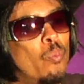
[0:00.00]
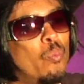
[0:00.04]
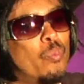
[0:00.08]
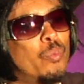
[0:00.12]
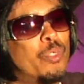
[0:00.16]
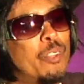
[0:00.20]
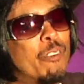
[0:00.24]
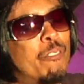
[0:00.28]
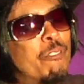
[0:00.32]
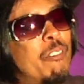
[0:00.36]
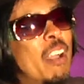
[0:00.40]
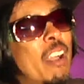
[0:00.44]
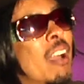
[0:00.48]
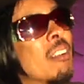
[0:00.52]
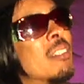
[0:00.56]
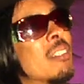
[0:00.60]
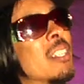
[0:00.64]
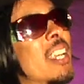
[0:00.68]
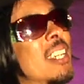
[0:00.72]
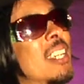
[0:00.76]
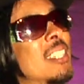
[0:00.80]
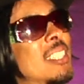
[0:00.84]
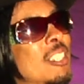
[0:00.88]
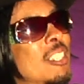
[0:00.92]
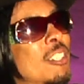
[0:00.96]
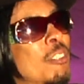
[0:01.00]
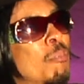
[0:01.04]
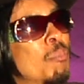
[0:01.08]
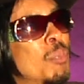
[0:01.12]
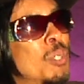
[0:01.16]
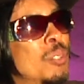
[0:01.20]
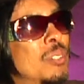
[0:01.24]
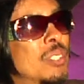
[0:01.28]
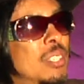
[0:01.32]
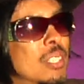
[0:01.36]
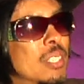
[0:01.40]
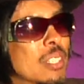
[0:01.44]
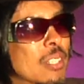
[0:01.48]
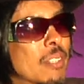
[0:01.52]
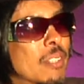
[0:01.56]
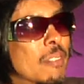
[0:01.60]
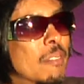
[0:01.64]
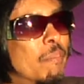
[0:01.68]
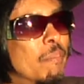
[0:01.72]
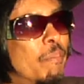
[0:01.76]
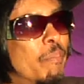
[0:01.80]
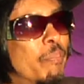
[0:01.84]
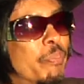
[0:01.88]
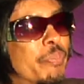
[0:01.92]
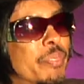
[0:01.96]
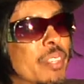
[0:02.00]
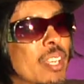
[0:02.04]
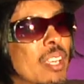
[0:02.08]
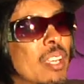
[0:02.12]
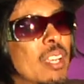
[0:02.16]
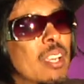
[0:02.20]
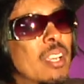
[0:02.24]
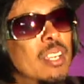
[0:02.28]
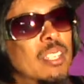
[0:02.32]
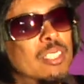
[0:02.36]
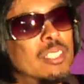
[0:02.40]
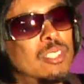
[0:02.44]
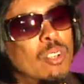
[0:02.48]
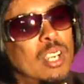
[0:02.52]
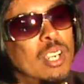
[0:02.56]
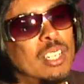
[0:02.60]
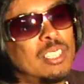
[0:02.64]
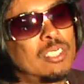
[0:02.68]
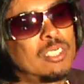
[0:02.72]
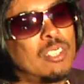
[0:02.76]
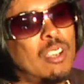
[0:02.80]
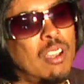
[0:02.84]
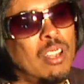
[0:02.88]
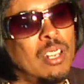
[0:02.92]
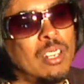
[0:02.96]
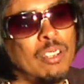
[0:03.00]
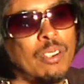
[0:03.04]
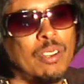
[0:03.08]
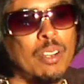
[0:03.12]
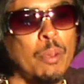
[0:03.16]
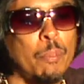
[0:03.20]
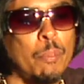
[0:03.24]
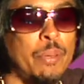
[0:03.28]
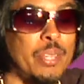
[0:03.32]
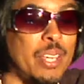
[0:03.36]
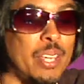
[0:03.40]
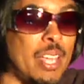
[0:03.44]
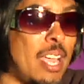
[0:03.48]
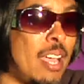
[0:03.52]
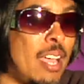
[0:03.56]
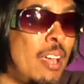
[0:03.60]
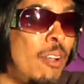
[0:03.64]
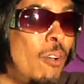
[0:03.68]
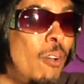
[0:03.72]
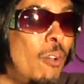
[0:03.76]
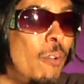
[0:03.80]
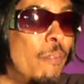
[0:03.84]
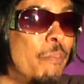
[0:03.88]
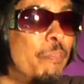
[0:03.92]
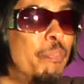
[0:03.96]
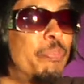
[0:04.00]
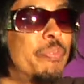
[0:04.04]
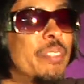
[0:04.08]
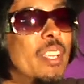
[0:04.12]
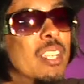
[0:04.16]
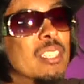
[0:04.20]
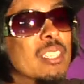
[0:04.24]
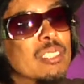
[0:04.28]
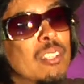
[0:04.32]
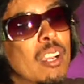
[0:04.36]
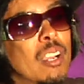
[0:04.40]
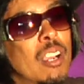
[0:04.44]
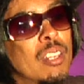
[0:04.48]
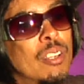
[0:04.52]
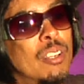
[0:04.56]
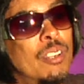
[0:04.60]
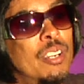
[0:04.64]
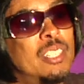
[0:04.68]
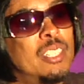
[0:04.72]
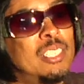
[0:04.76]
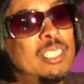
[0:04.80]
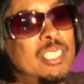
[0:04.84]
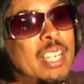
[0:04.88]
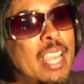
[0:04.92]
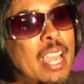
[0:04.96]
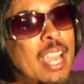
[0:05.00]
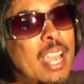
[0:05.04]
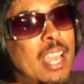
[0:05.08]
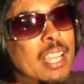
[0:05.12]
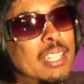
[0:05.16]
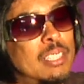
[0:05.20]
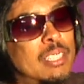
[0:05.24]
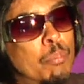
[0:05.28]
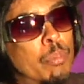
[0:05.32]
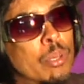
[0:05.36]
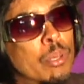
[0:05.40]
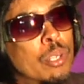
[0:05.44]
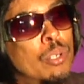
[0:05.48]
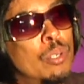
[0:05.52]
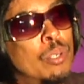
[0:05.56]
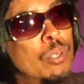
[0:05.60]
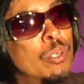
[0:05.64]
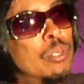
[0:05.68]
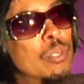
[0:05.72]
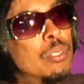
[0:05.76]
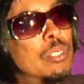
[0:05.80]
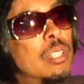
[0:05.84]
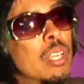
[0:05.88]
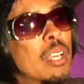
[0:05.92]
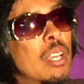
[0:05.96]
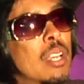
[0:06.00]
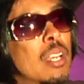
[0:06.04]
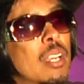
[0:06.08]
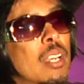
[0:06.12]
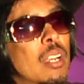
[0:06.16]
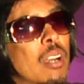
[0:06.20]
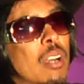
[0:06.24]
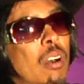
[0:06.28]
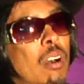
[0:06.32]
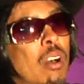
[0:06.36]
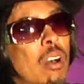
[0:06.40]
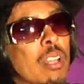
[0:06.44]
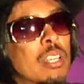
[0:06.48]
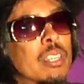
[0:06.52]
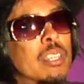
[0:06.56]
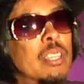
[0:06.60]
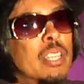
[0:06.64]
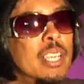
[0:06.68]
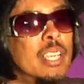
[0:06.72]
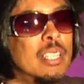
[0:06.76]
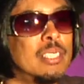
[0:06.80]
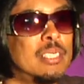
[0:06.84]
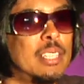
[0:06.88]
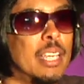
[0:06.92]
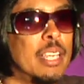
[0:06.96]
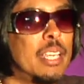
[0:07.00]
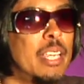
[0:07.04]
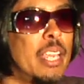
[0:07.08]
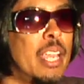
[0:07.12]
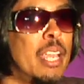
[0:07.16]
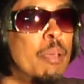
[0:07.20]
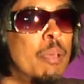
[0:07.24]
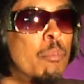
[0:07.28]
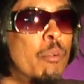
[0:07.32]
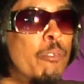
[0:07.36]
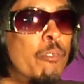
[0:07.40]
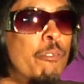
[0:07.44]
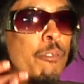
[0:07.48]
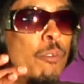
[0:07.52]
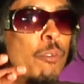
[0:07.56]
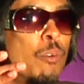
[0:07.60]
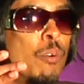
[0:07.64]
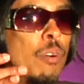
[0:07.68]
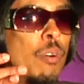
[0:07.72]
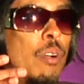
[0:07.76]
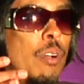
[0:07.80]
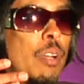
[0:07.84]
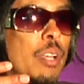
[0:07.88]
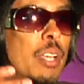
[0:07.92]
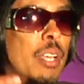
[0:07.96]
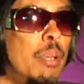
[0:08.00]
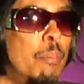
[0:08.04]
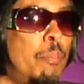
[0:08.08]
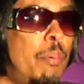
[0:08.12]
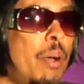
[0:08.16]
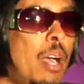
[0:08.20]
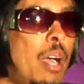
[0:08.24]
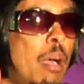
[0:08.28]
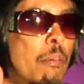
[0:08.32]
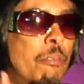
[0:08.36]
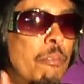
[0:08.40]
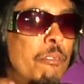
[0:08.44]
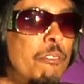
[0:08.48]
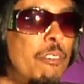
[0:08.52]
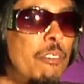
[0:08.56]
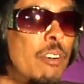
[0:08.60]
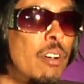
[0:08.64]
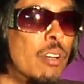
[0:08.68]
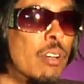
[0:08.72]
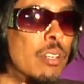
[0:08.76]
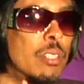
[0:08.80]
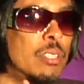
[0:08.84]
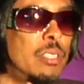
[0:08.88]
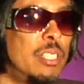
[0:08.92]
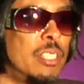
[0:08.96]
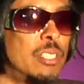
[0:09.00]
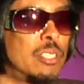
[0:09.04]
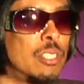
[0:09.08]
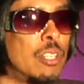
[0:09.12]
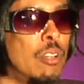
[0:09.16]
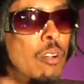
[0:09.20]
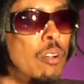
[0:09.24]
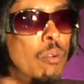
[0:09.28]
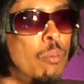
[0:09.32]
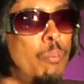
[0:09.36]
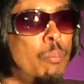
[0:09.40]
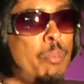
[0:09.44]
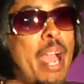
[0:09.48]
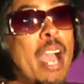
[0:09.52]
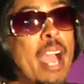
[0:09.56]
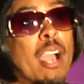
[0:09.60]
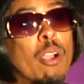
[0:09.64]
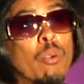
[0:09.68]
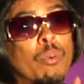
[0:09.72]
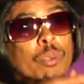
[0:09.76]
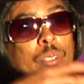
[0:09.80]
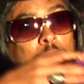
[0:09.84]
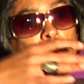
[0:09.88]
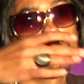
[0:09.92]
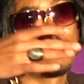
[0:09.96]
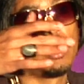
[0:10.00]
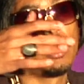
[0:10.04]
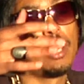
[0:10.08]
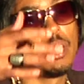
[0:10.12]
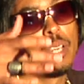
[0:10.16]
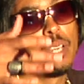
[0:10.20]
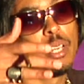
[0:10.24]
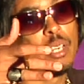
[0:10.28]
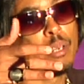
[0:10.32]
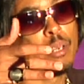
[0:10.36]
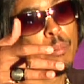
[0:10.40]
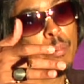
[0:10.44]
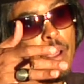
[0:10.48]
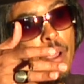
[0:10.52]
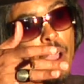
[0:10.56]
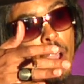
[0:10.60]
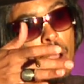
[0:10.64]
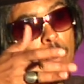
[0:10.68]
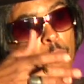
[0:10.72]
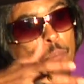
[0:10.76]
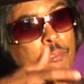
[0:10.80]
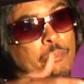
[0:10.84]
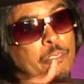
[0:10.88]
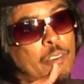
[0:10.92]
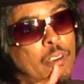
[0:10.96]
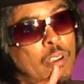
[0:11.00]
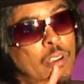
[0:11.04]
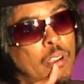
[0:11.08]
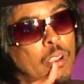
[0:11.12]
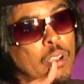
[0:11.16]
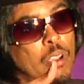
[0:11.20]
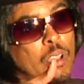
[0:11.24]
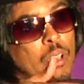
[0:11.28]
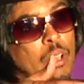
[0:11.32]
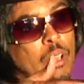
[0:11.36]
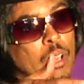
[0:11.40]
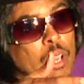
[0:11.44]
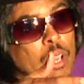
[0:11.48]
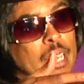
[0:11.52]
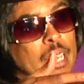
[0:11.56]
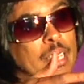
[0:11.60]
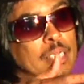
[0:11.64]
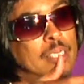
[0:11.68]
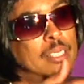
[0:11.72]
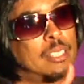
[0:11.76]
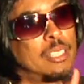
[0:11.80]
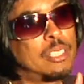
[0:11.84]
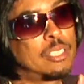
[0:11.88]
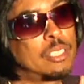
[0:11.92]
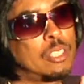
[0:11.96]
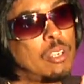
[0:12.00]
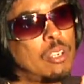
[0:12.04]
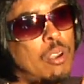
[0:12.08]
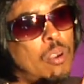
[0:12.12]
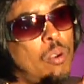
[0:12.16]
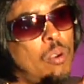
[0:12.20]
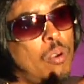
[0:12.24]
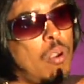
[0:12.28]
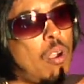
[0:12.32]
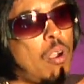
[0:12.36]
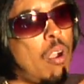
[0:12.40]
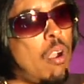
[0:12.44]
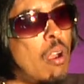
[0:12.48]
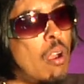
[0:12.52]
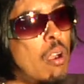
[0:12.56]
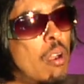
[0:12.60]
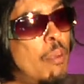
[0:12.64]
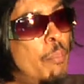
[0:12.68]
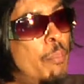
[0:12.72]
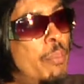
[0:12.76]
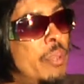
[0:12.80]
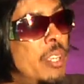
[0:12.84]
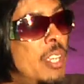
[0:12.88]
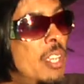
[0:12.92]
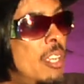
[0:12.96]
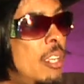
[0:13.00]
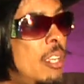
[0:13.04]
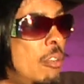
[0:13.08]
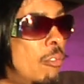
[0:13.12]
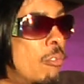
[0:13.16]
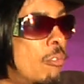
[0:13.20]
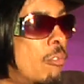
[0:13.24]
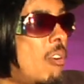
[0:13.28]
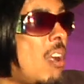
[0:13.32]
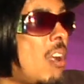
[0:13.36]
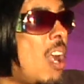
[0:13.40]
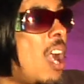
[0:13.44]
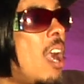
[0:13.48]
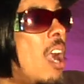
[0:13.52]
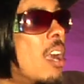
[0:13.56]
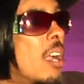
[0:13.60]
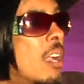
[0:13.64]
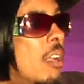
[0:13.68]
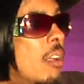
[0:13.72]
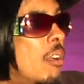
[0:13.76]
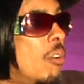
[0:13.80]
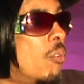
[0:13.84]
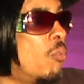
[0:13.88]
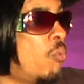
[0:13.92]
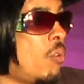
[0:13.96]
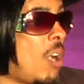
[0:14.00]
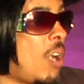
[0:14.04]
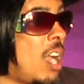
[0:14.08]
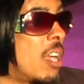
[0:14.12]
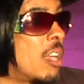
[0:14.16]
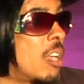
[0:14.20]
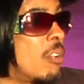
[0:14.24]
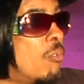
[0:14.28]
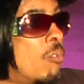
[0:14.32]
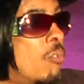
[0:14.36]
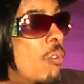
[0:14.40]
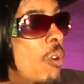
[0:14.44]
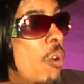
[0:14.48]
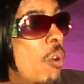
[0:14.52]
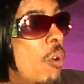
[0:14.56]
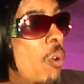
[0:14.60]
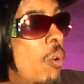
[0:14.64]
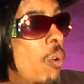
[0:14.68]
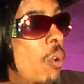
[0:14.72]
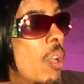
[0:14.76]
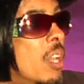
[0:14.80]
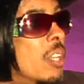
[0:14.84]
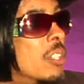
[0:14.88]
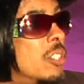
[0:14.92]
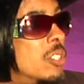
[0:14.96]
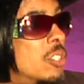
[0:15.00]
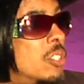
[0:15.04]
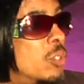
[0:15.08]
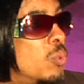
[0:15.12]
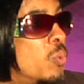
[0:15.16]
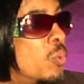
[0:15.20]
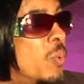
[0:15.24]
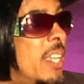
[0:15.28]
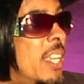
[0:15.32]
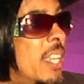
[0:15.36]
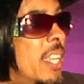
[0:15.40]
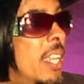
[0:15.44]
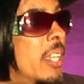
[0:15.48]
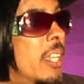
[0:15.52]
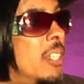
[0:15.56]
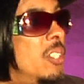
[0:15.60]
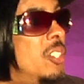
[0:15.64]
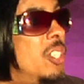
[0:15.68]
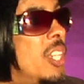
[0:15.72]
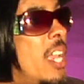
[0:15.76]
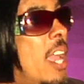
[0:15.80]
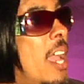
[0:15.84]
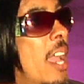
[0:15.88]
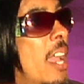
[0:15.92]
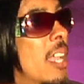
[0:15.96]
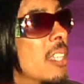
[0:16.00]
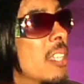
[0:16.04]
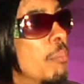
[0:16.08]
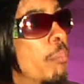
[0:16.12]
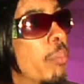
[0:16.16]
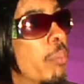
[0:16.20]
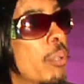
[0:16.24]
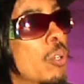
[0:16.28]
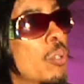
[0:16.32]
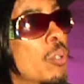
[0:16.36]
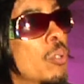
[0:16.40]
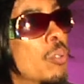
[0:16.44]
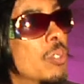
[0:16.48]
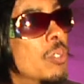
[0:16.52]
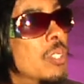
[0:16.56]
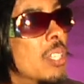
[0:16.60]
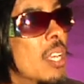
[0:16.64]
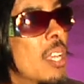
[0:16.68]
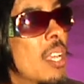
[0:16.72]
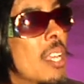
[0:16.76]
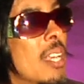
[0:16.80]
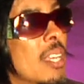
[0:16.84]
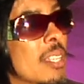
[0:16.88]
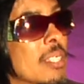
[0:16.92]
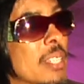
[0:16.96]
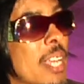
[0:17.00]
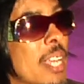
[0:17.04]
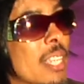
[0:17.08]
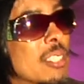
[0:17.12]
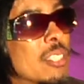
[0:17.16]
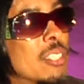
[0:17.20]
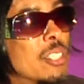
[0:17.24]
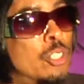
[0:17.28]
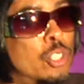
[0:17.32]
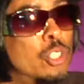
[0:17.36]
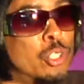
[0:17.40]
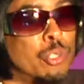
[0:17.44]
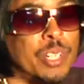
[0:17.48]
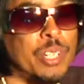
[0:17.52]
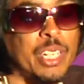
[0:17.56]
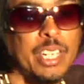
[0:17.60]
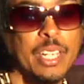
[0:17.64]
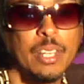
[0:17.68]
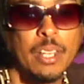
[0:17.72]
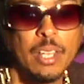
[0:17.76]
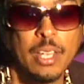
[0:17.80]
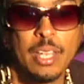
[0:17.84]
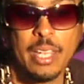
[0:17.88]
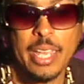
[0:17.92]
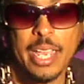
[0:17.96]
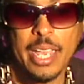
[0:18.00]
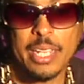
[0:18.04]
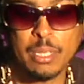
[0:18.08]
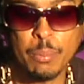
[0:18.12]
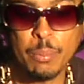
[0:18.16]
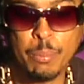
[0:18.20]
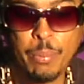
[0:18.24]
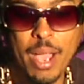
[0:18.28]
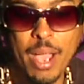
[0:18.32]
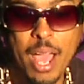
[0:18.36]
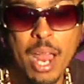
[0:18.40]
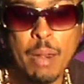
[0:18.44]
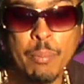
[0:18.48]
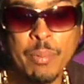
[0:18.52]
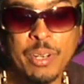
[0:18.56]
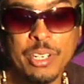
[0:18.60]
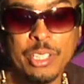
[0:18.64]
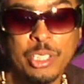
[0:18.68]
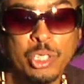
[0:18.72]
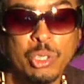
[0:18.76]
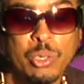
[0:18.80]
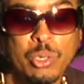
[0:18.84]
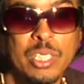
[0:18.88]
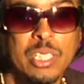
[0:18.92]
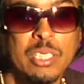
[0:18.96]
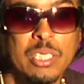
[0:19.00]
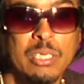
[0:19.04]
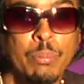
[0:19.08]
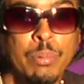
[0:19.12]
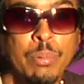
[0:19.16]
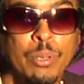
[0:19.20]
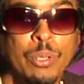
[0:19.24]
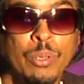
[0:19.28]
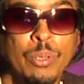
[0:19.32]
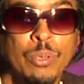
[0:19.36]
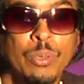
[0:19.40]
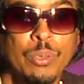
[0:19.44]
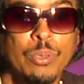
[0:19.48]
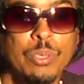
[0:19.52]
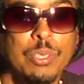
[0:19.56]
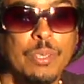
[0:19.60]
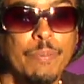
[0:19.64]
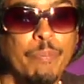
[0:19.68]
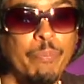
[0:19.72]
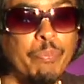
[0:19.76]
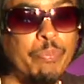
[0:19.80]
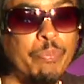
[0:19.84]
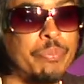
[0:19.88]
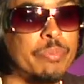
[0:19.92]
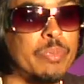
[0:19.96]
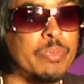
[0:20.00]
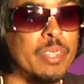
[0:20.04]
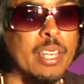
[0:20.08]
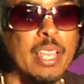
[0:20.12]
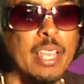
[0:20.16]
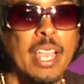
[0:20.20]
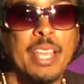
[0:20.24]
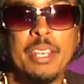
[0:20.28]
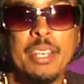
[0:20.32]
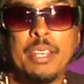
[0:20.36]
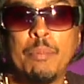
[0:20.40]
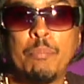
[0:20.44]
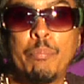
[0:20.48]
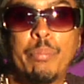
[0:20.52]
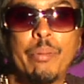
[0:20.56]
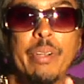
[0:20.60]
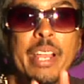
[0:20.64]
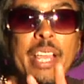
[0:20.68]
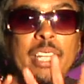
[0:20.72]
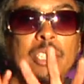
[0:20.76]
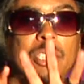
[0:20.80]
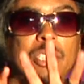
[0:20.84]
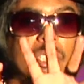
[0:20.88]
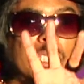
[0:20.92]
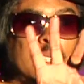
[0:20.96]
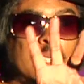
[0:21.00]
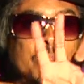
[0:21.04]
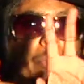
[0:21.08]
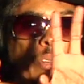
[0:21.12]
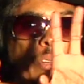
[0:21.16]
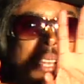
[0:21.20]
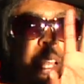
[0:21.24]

the foundation of music. So I started learning piano, I started learning jazz, blues, all the things that came before hip hop, funk, disco, backwards. Hip hop, funk, disco, R&B, rock, rock and roll, swing, jazz, blues. That's the tree. At the bottom of the tree is blues. And then branches